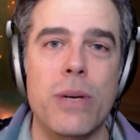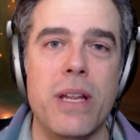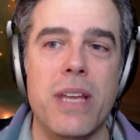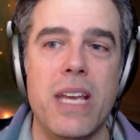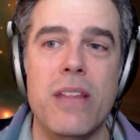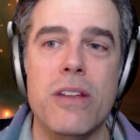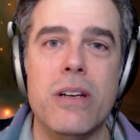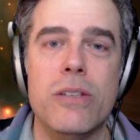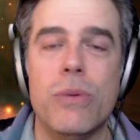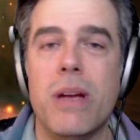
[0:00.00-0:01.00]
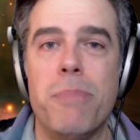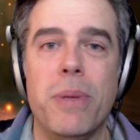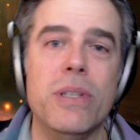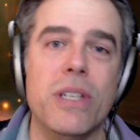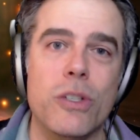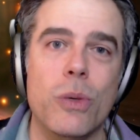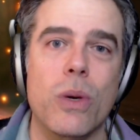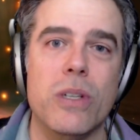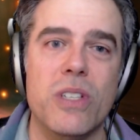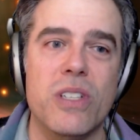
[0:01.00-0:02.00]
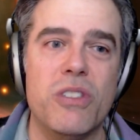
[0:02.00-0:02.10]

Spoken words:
anything either because we're not building towards it.